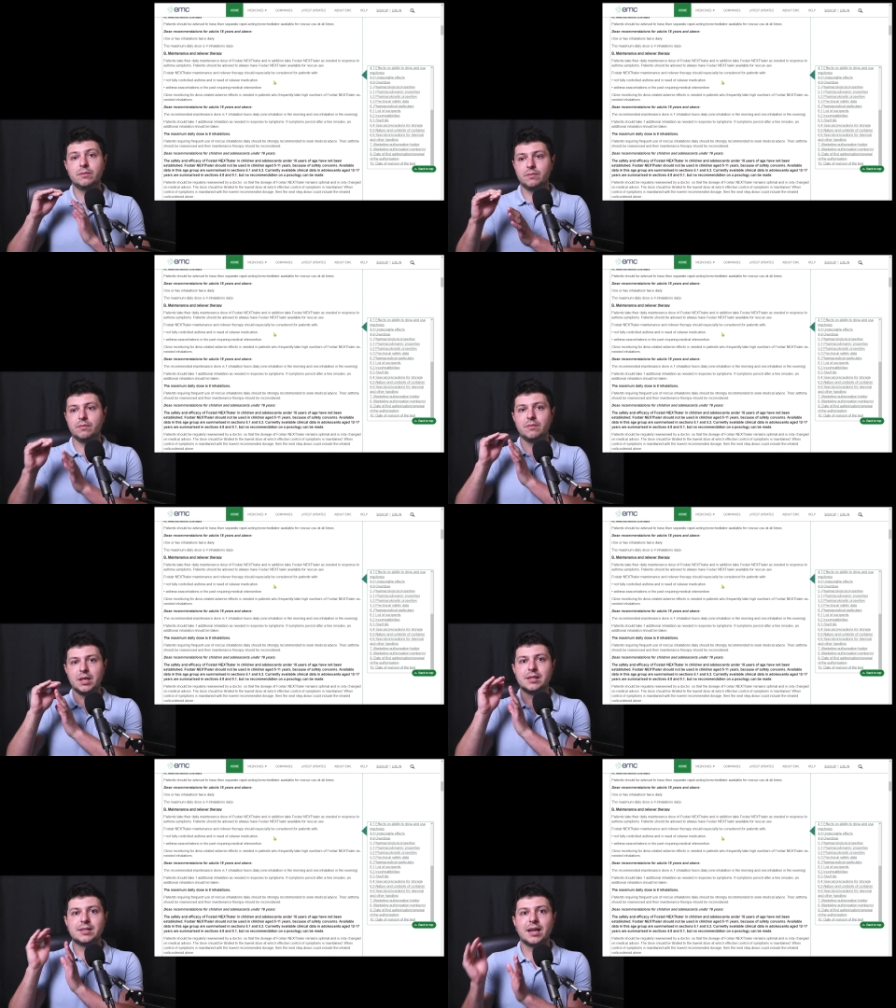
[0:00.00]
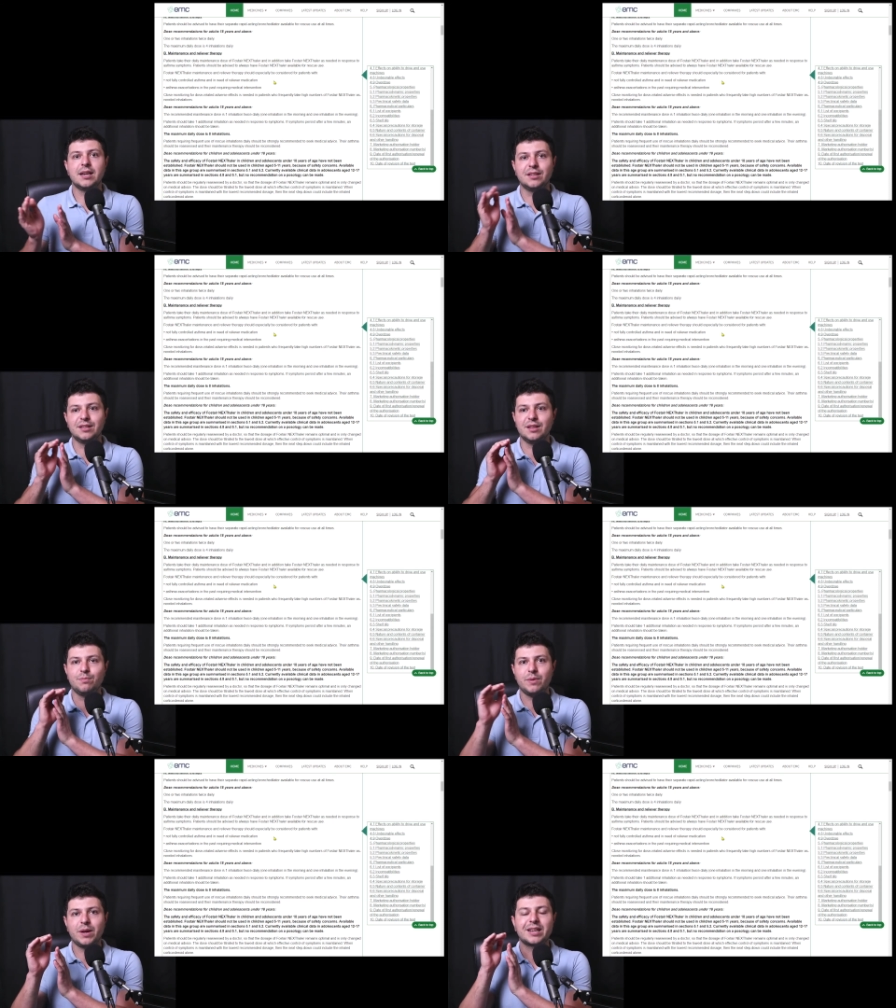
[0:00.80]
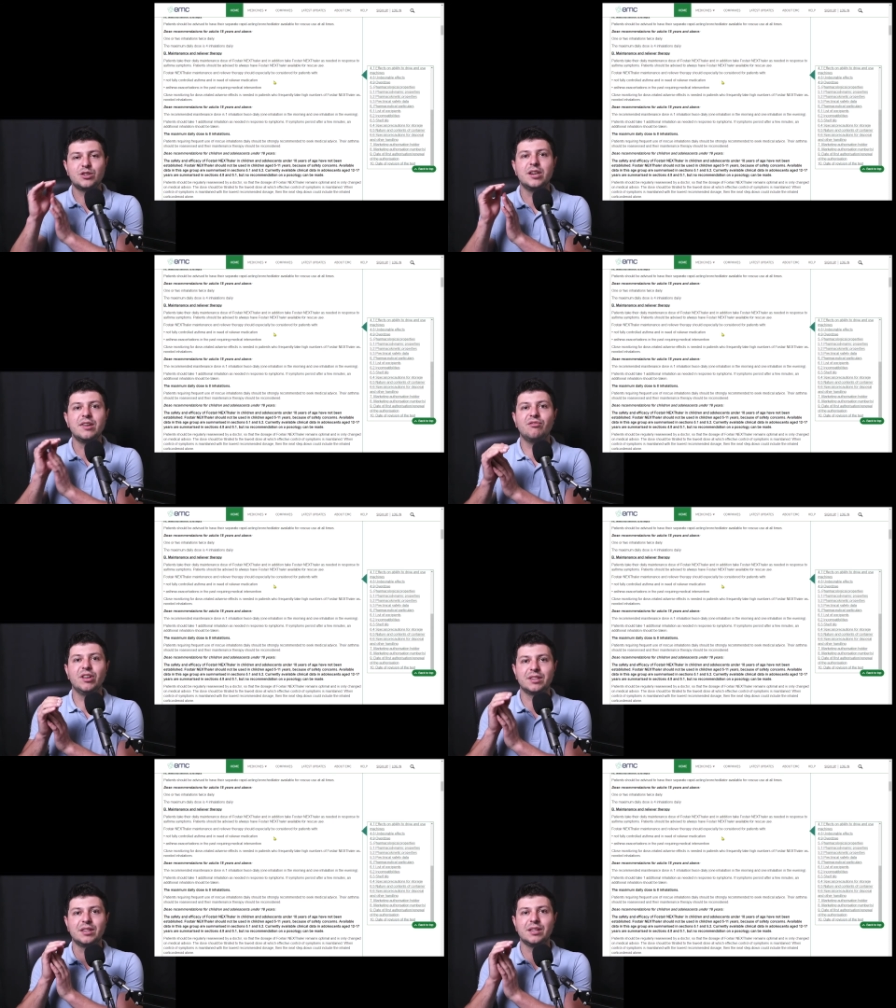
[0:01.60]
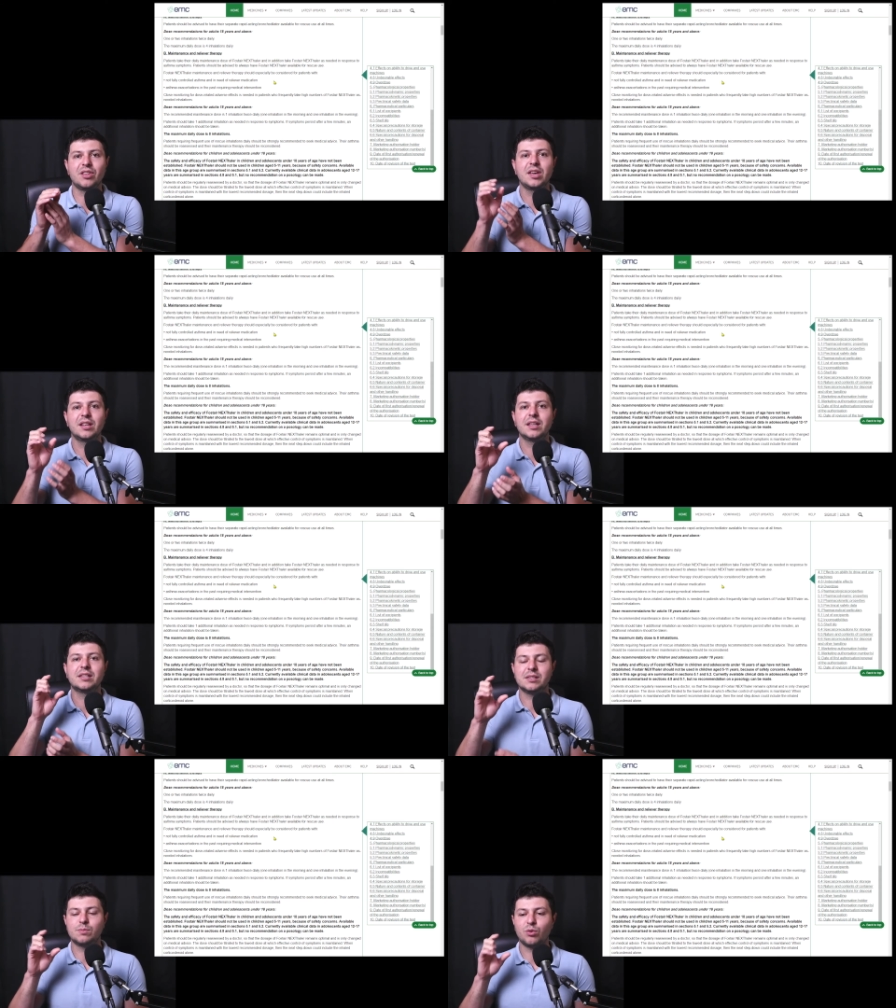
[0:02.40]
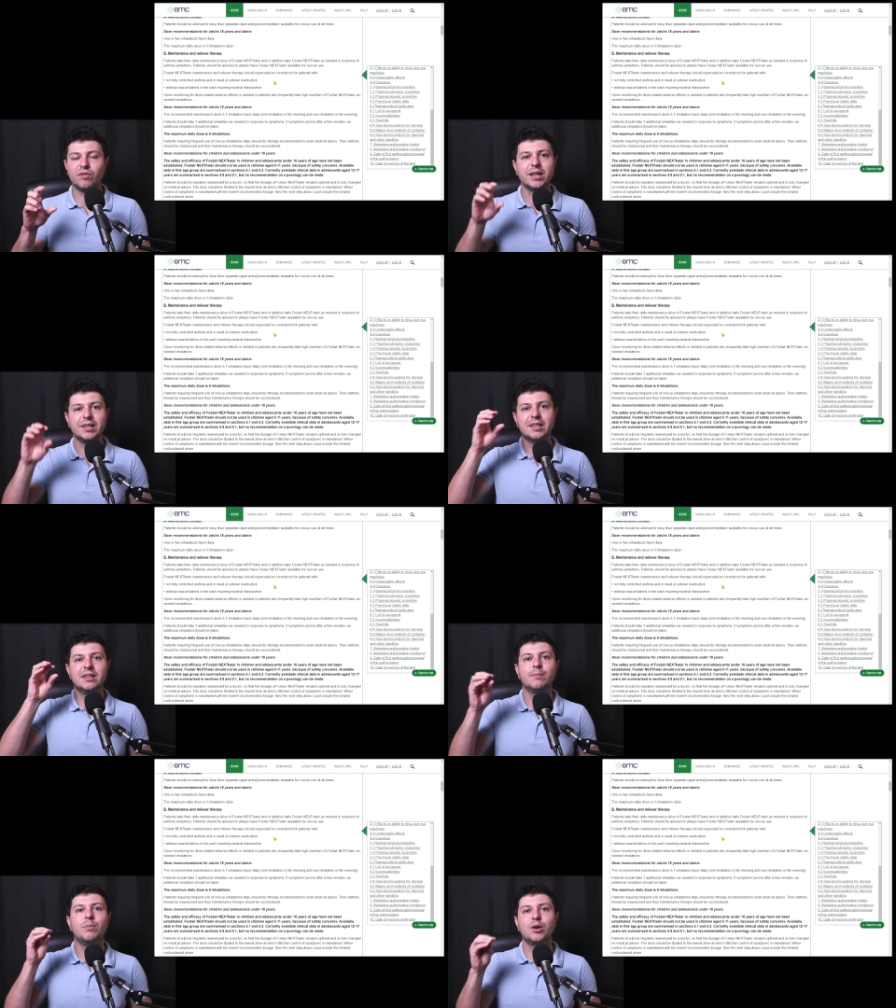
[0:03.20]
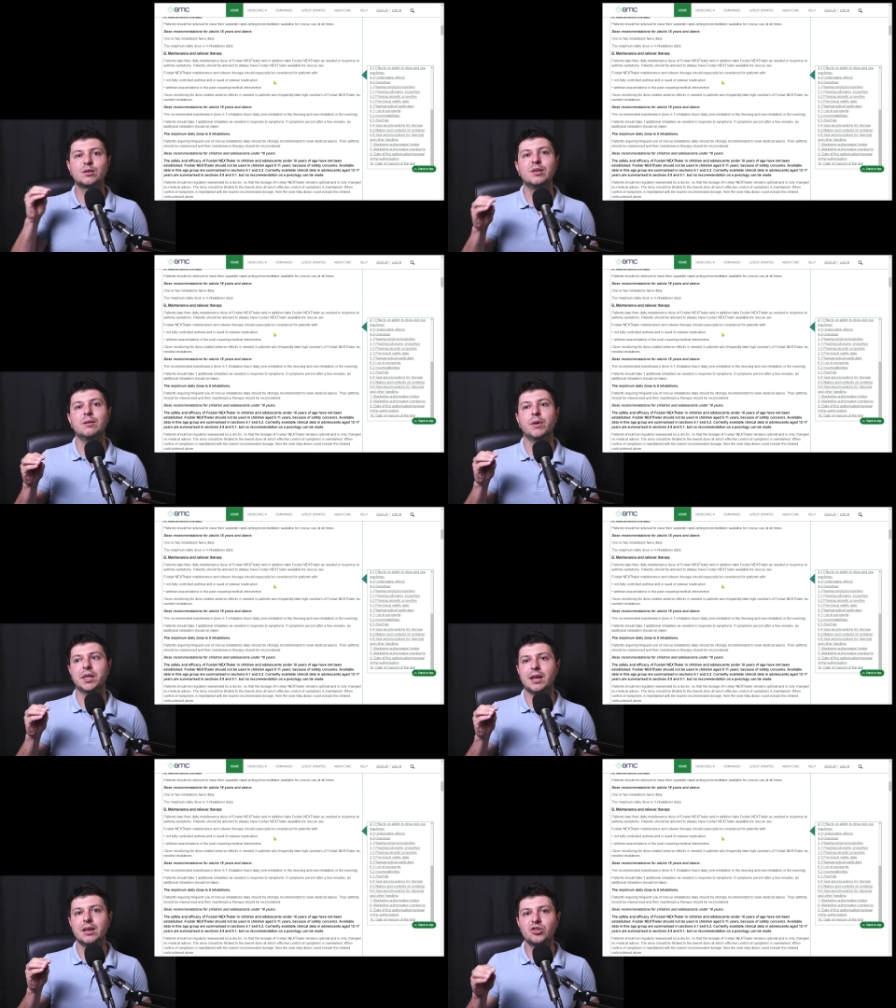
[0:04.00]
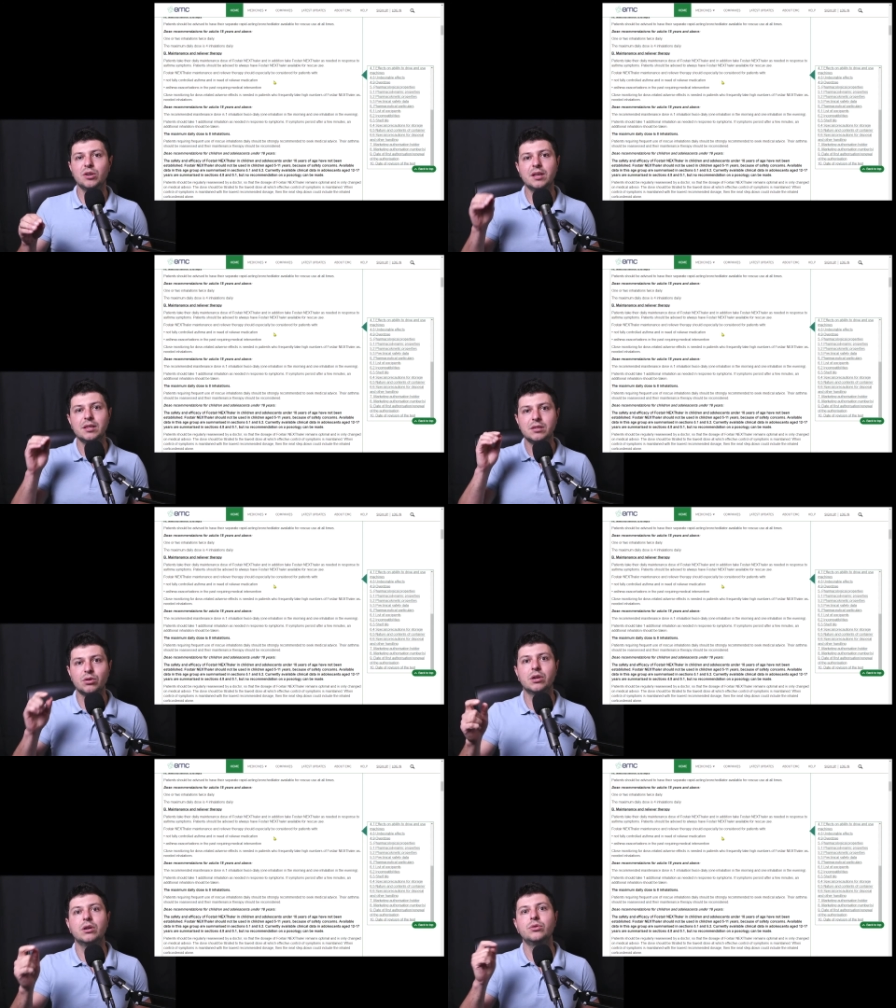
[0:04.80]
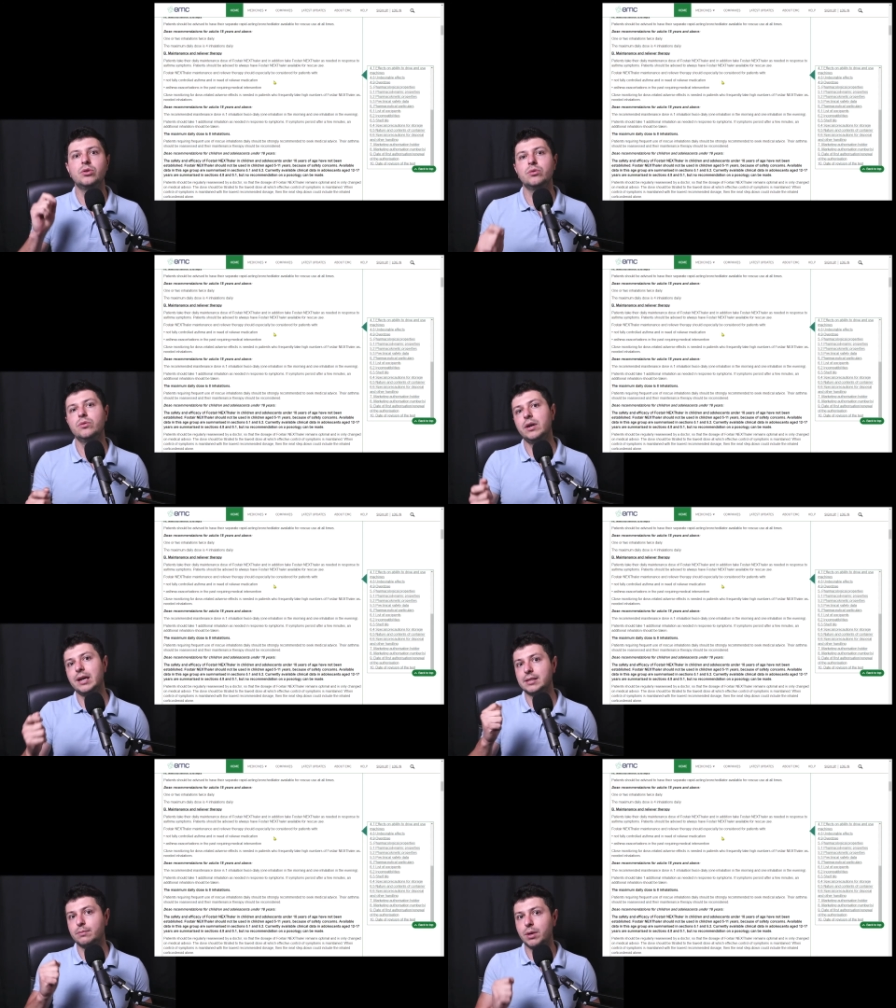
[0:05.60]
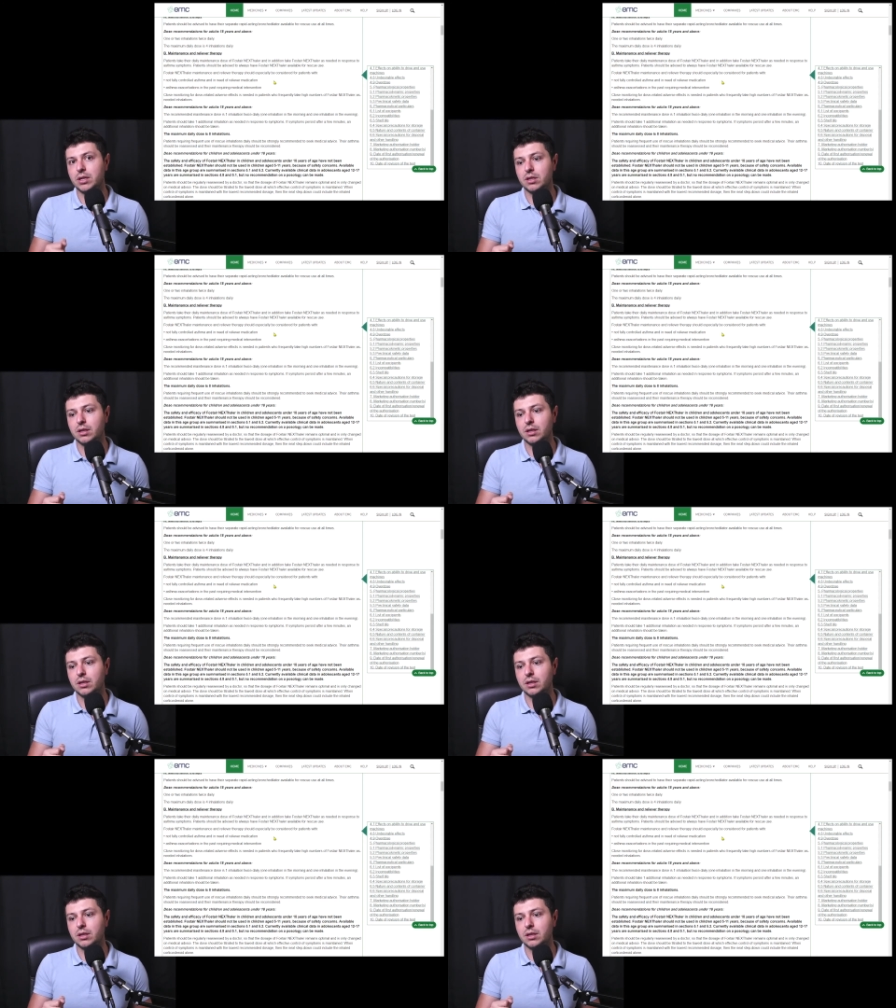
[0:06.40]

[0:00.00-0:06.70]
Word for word: inside the package leaflet, the thing that is provided in the box with the medication is your go to as a patient.